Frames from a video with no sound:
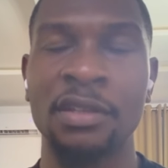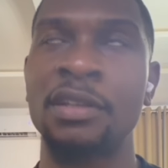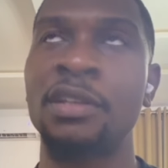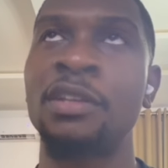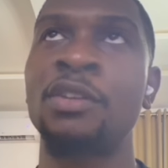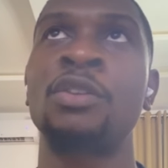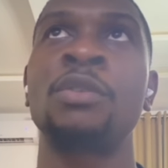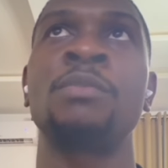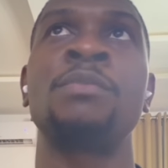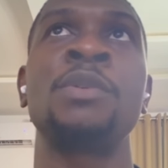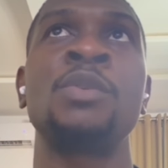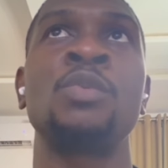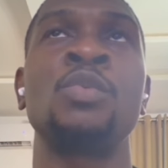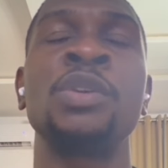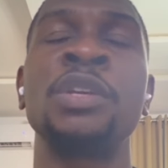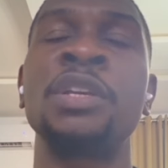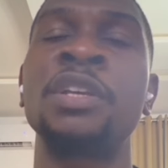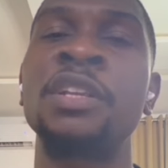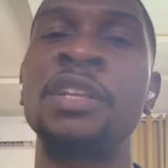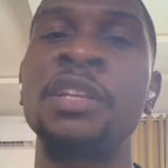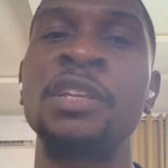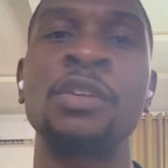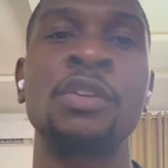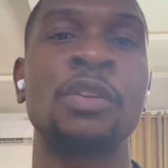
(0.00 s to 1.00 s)
It could be
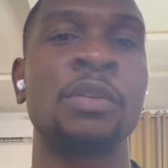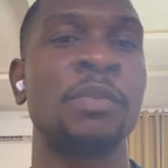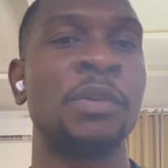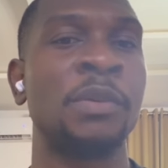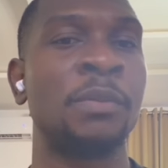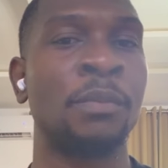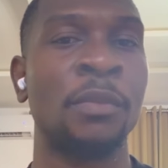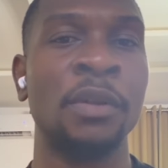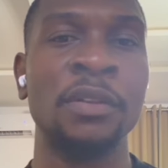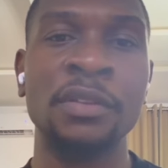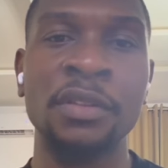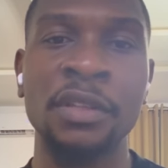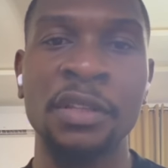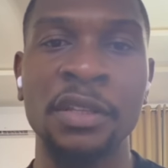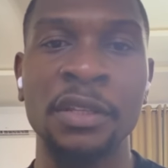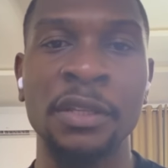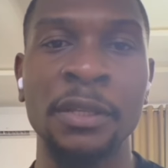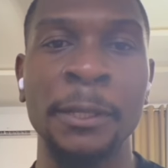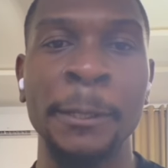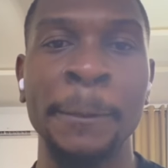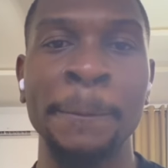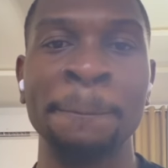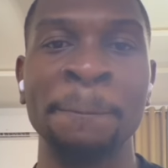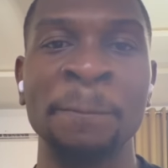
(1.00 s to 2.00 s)
weekly, it could be monthly.
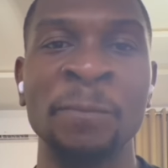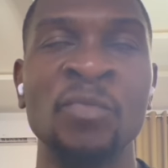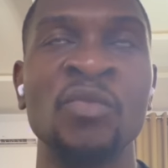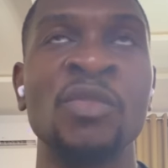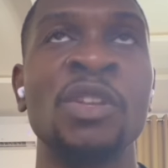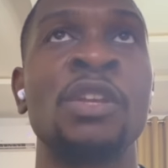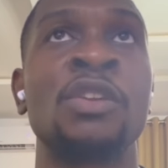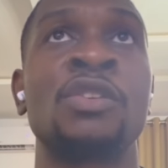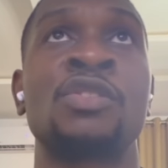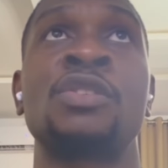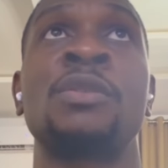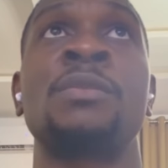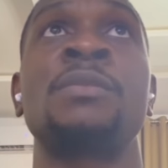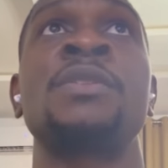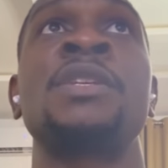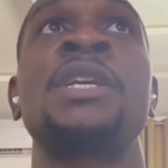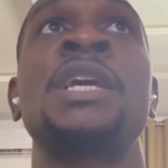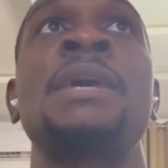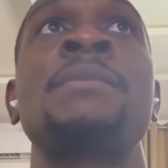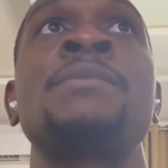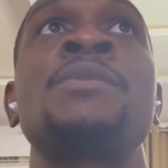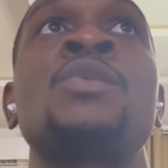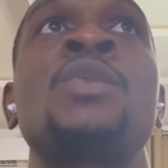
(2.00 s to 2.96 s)
Sometimes